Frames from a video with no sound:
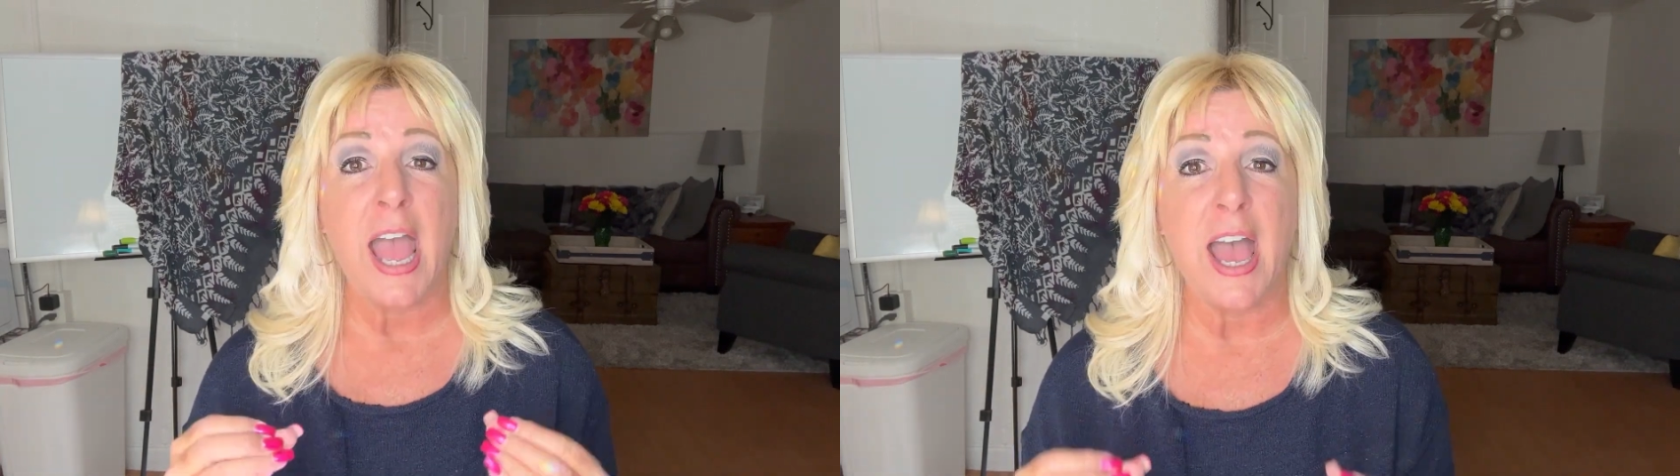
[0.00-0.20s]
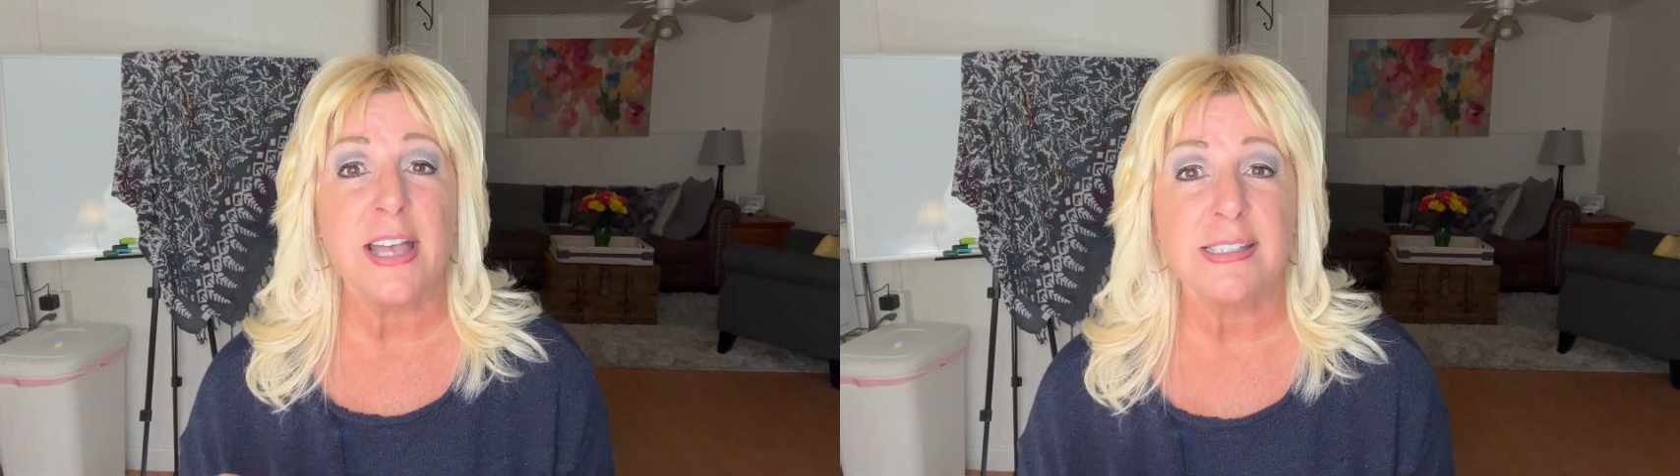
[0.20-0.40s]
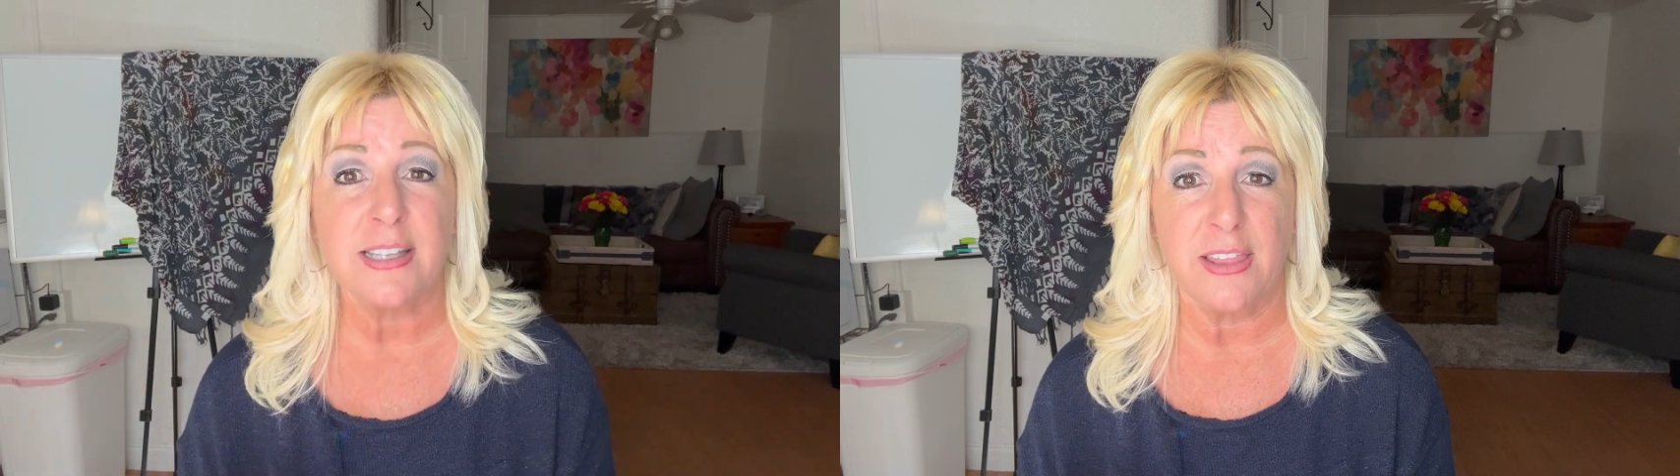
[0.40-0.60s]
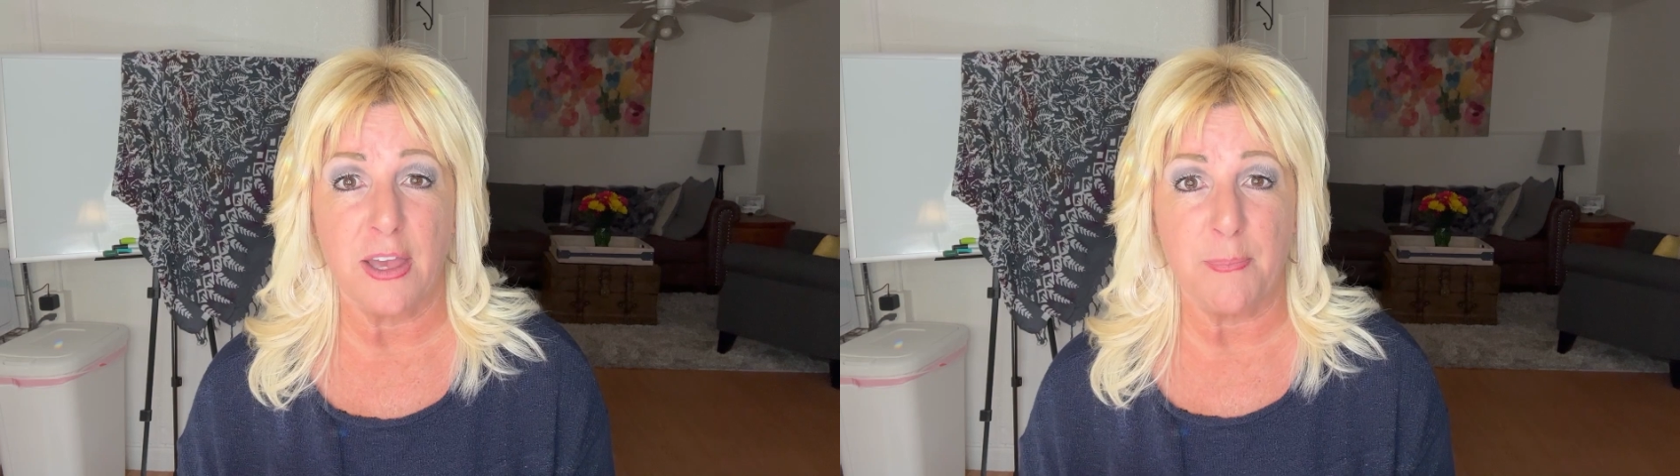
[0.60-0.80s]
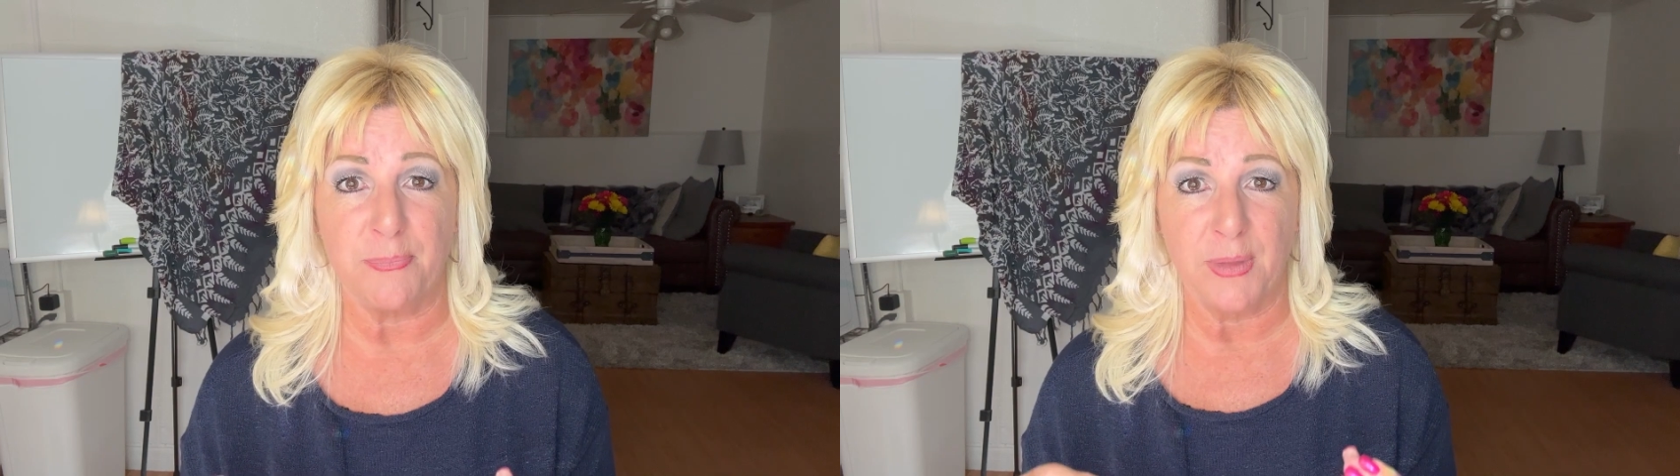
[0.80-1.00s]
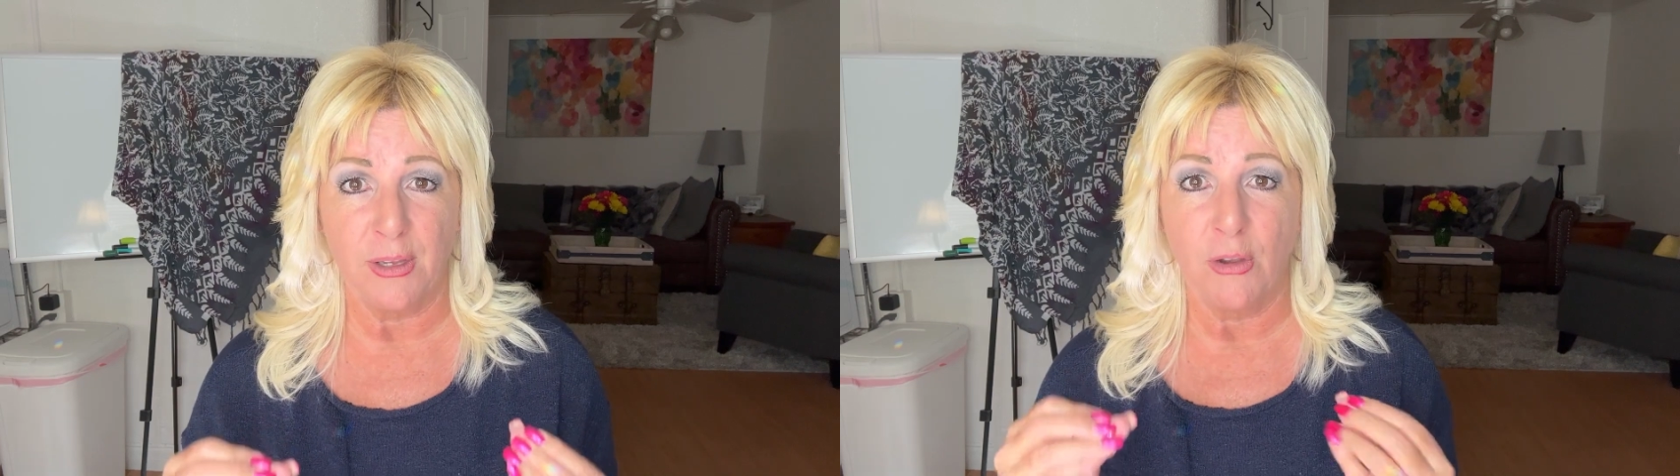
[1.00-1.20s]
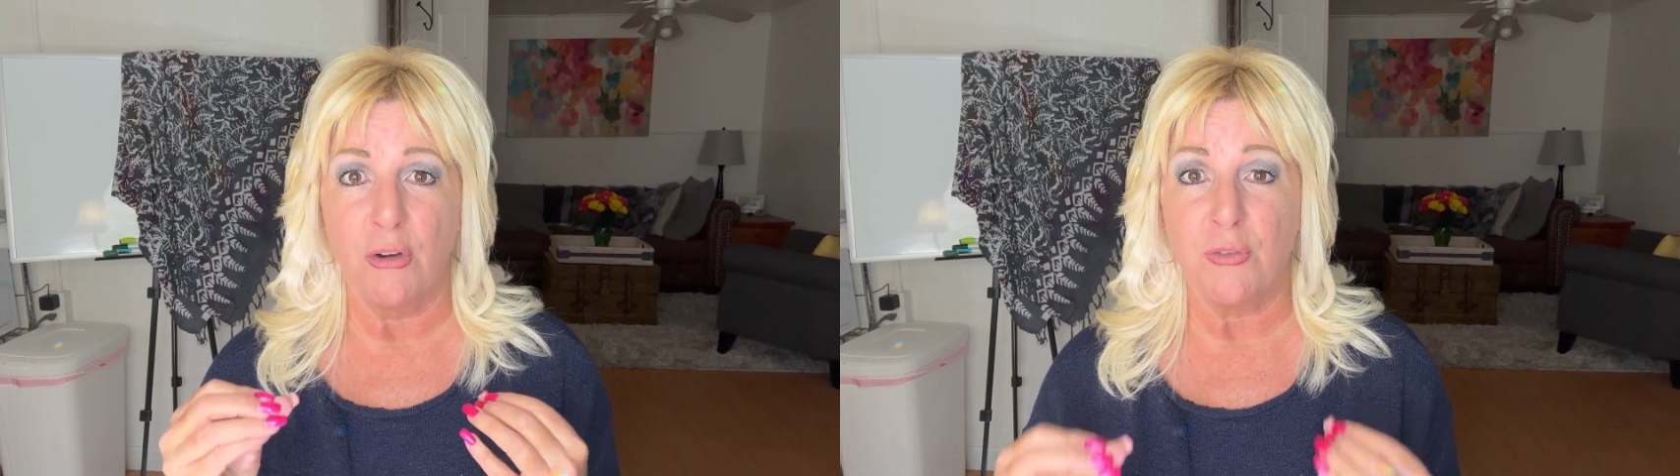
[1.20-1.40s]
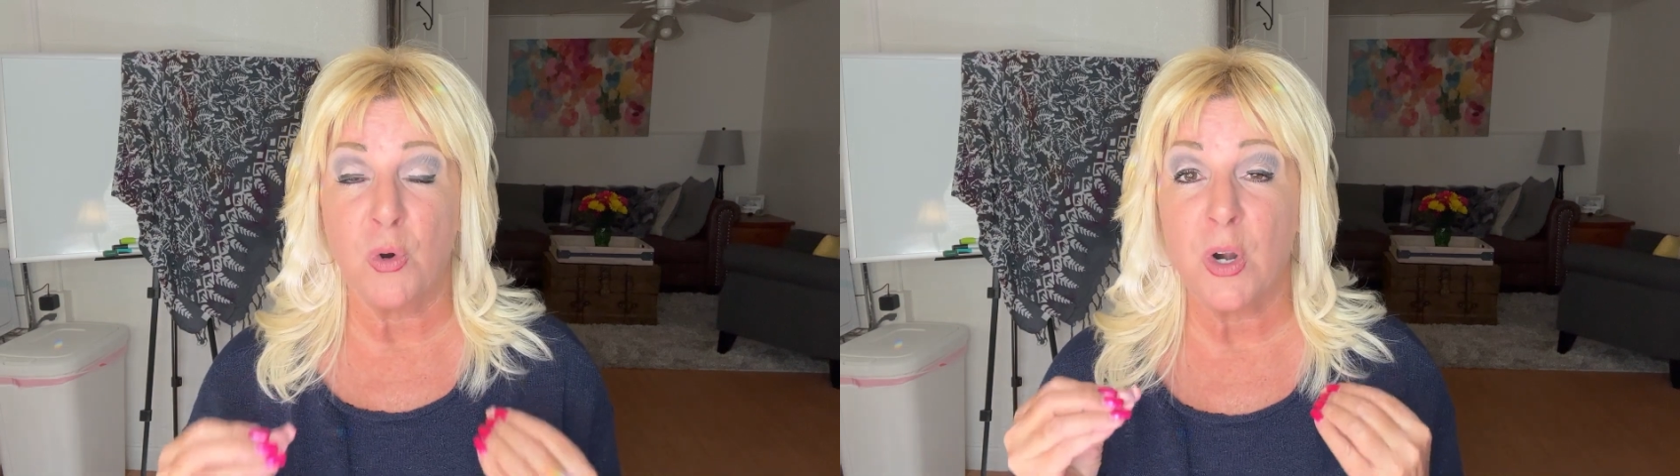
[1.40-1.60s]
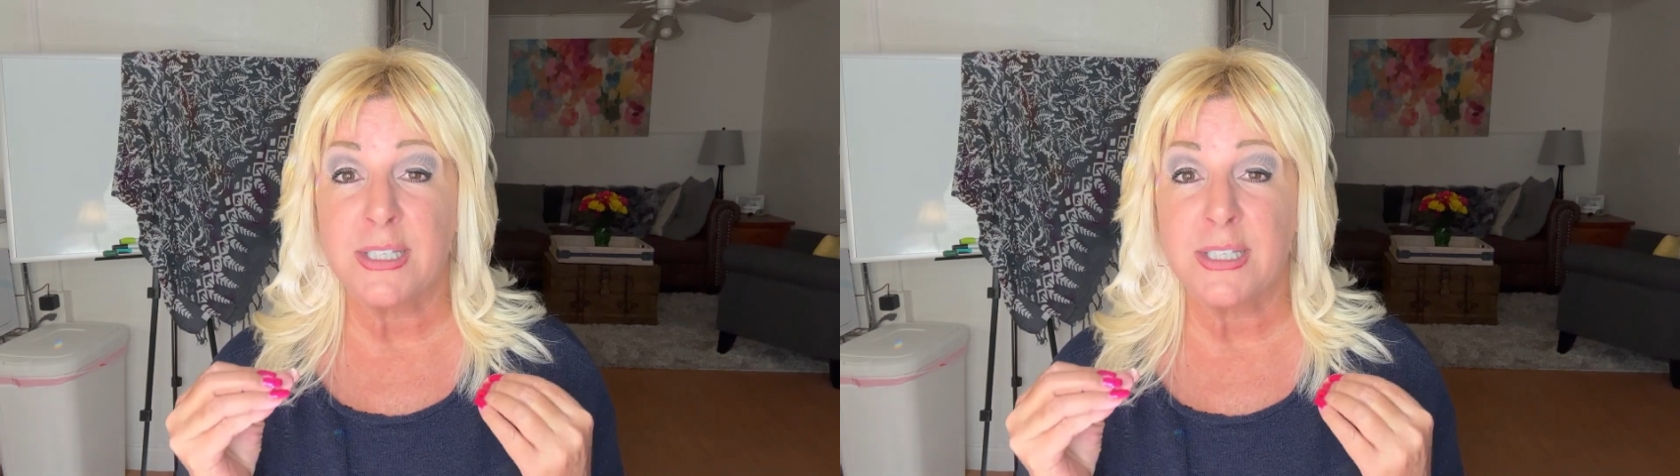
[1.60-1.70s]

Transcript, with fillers: ask them for